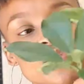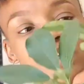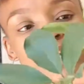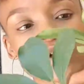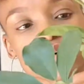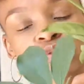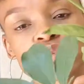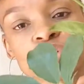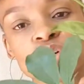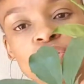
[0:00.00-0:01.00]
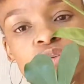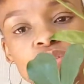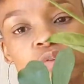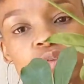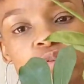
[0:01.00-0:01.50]
here also,
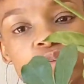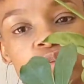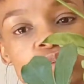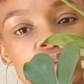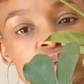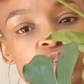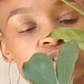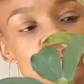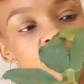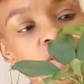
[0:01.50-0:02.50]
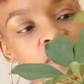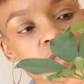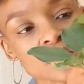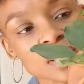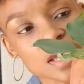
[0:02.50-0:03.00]
as you can
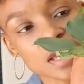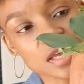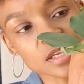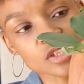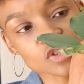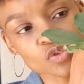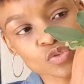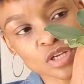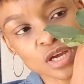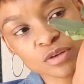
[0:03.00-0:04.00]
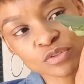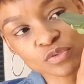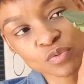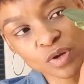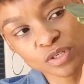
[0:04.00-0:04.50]
see, and it shoot out
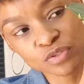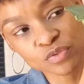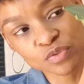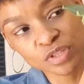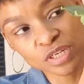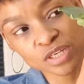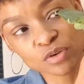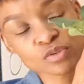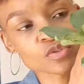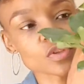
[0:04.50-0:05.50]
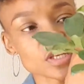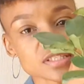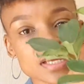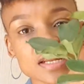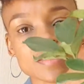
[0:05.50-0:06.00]
1, 2, 3 also. There's
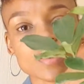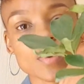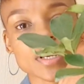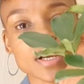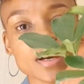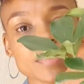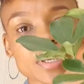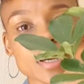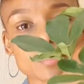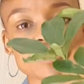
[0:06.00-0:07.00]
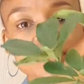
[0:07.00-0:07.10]
another one coming out,